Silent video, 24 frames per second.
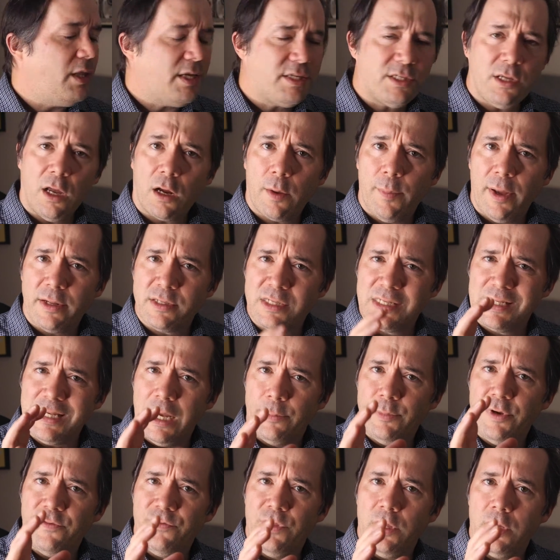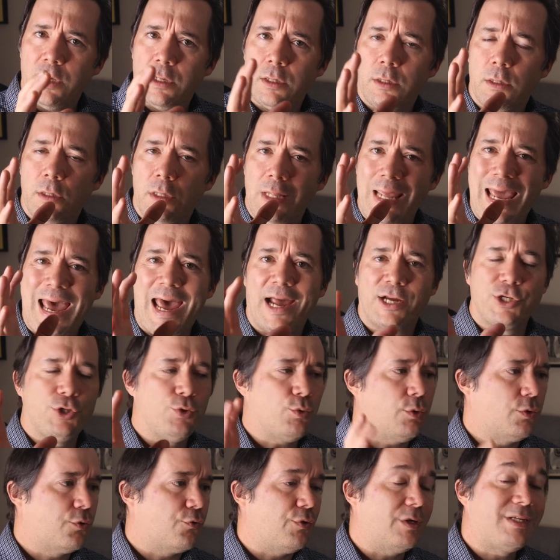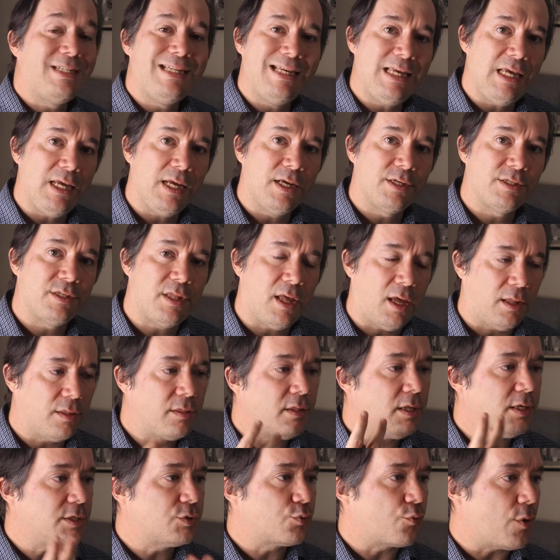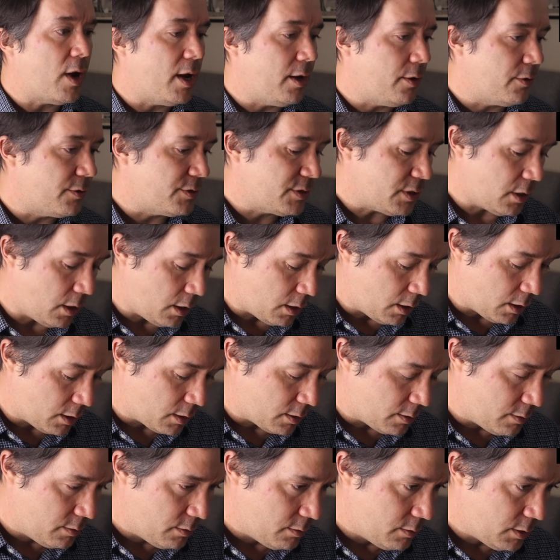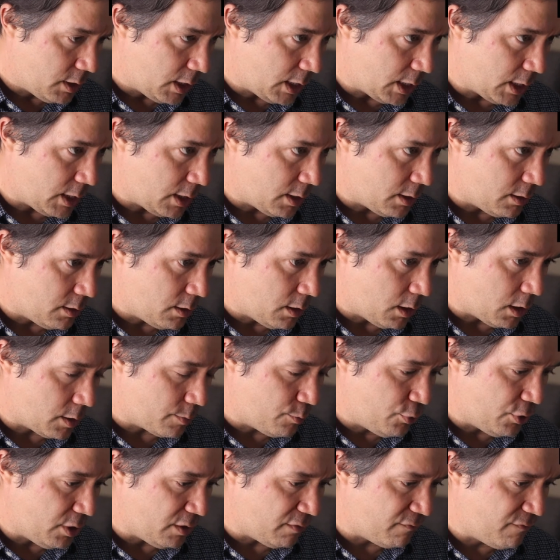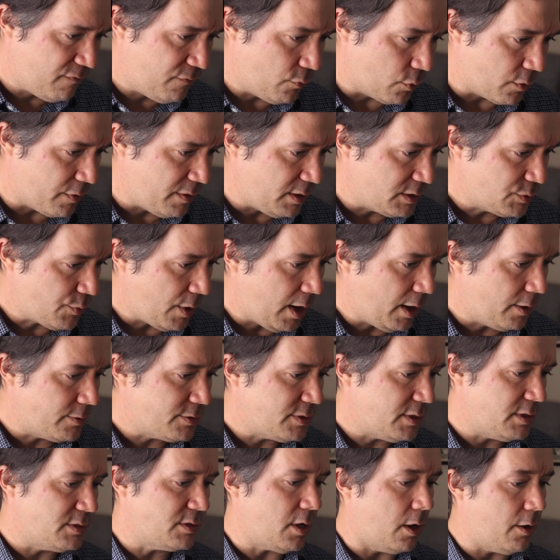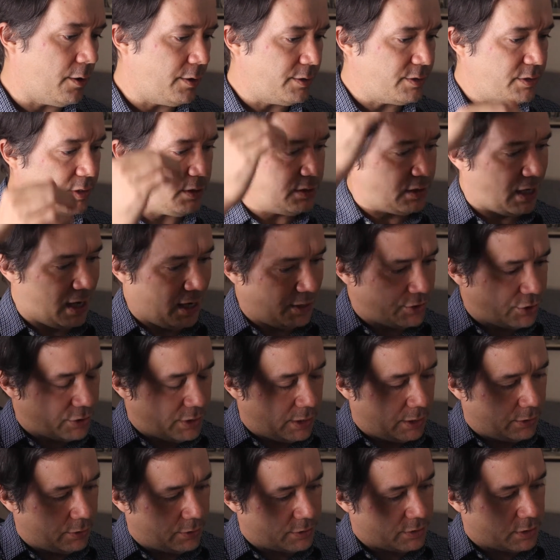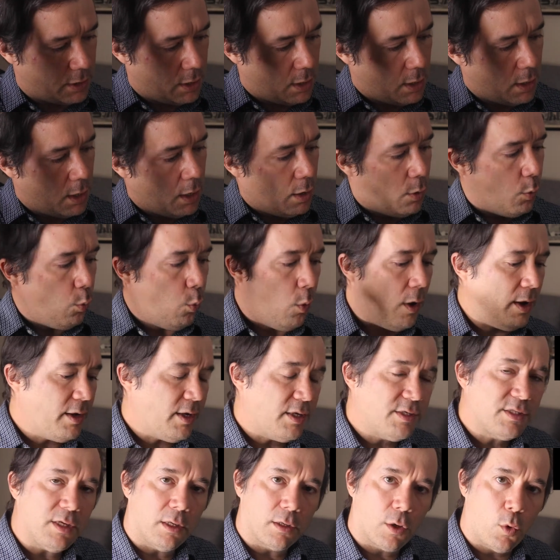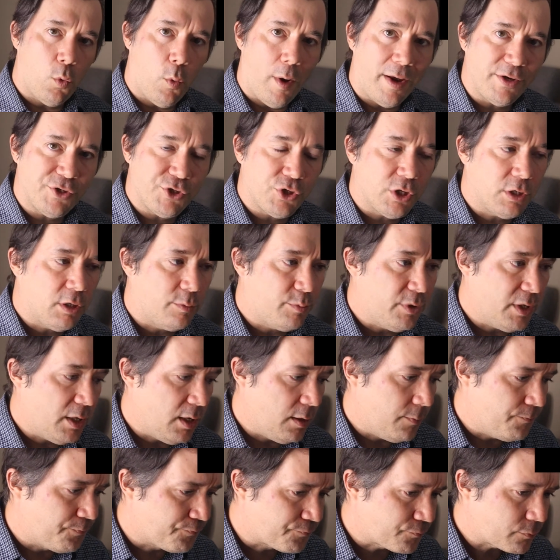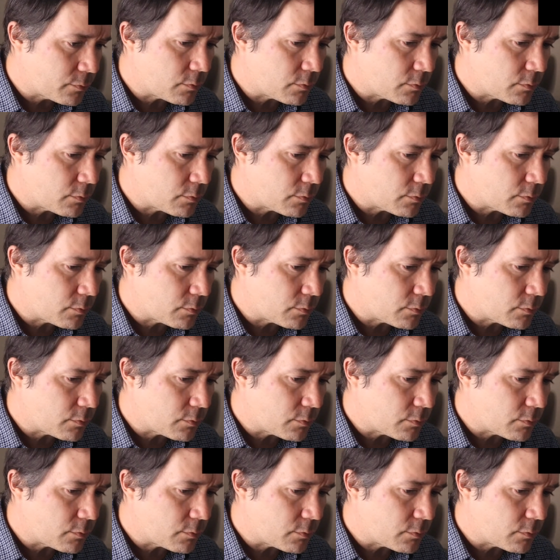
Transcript: let's talk about some of the actual critiques that these writers are putting forth. These writers, these artists, these agitators. One is unquestionably